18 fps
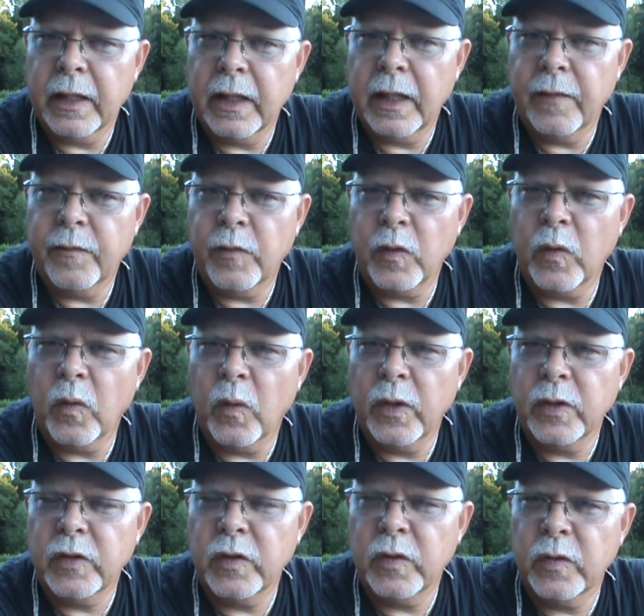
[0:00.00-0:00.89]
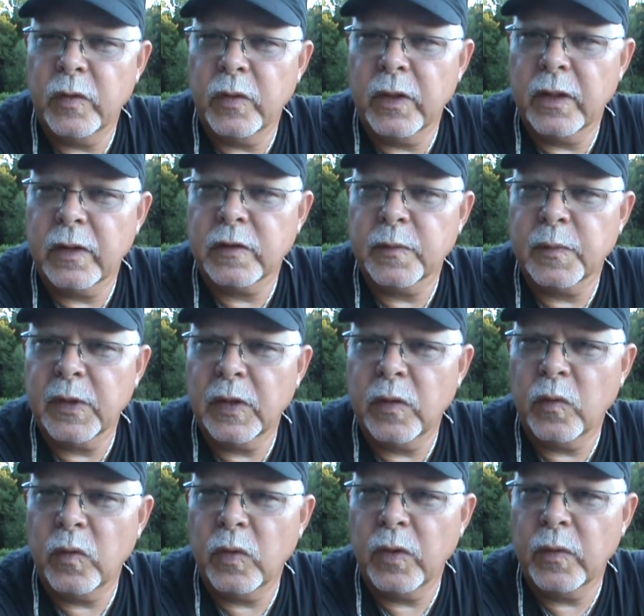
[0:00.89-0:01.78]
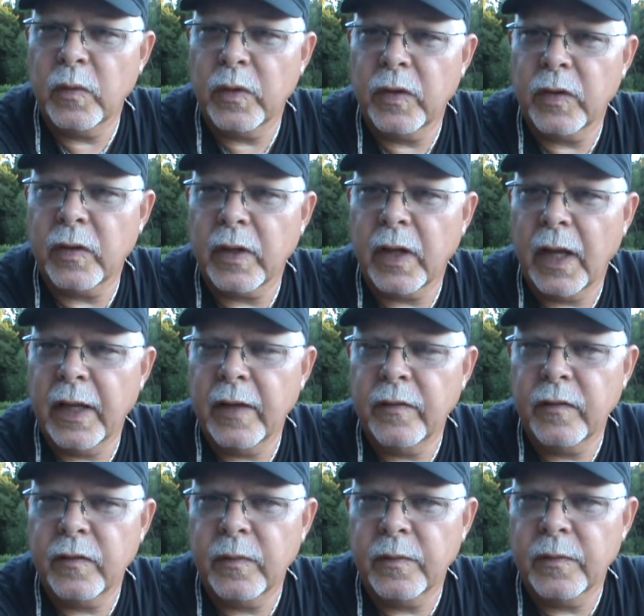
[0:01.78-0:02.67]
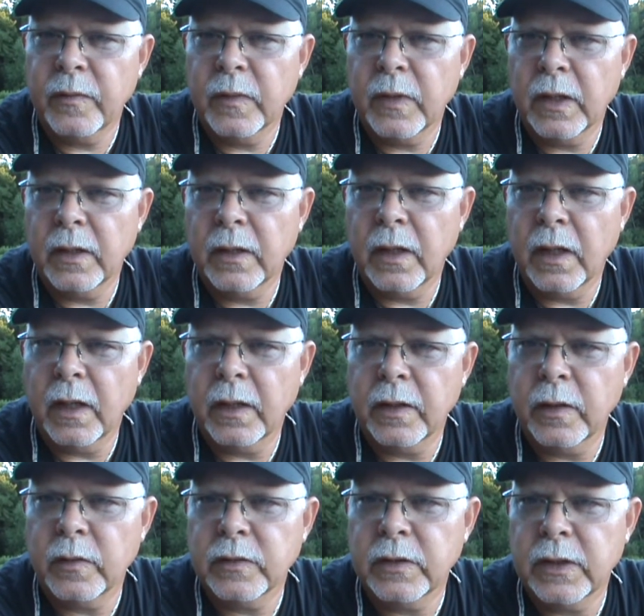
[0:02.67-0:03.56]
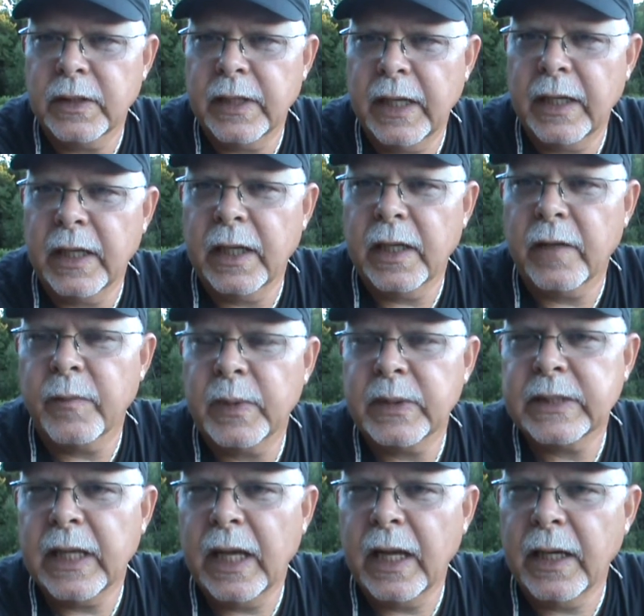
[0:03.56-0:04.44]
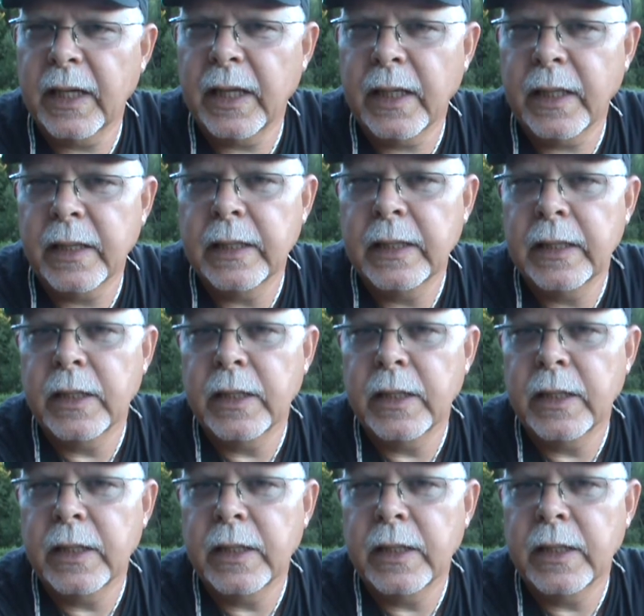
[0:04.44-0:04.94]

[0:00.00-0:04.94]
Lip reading: If you're going to split wood with your knife using a technique of batoning,